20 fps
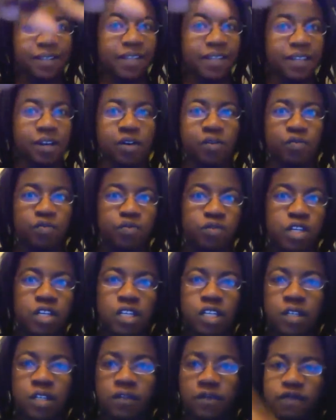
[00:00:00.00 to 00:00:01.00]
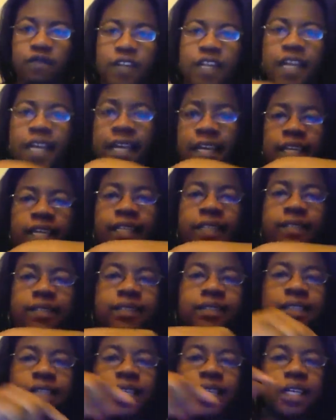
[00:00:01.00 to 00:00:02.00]
you know, gonna flag
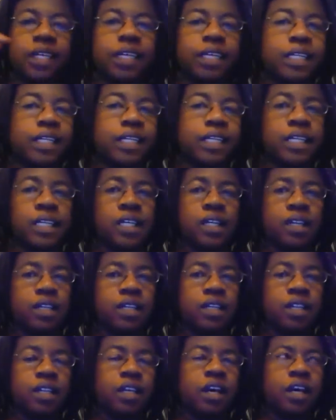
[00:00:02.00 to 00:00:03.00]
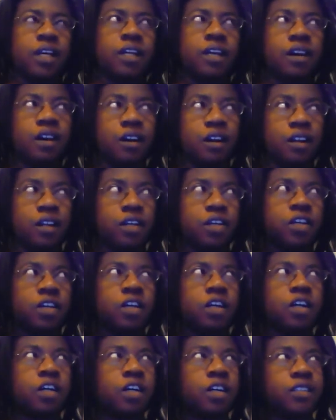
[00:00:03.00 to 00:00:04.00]
it and deny the
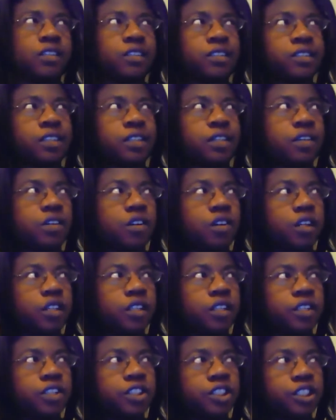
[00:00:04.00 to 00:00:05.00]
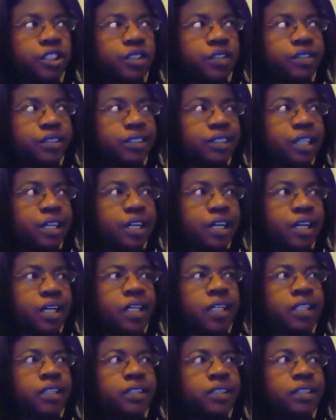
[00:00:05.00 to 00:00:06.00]
Holocaust and call it the Jews
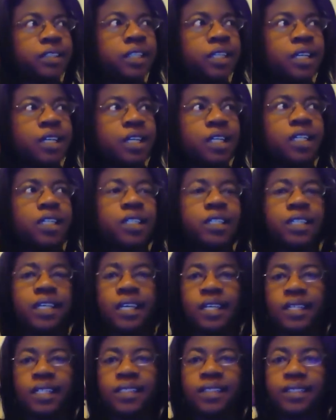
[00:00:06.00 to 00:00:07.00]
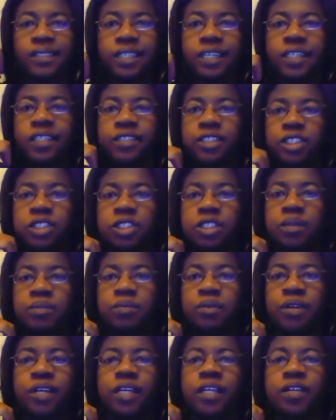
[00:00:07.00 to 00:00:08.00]
kikes. That is actually
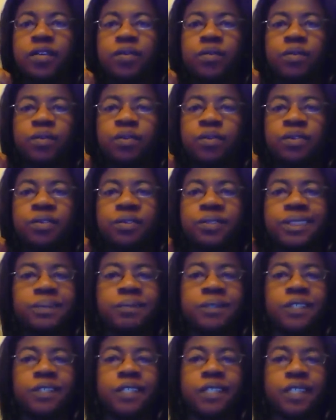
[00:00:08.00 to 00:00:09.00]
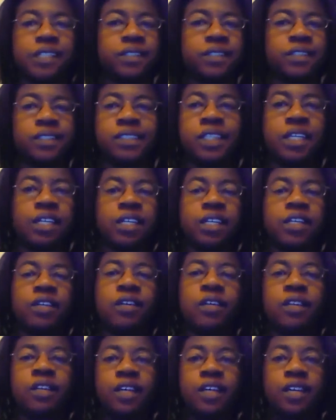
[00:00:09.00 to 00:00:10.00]
breaking the rules, because
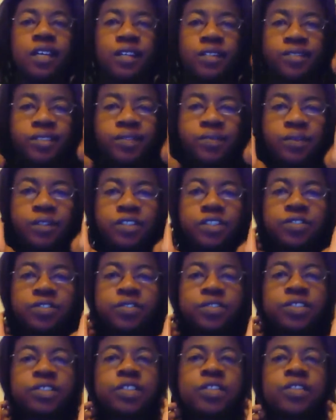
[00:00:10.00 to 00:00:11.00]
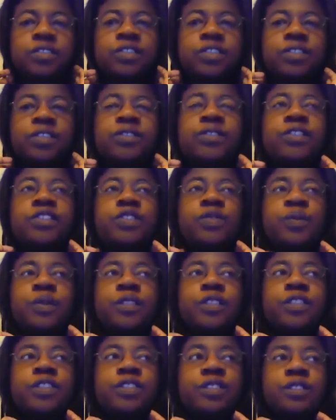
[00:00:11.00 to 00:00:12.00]
you cannot use racial slurs on
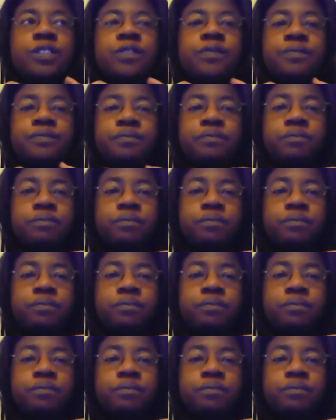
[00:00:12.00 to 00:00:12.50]
Switzer,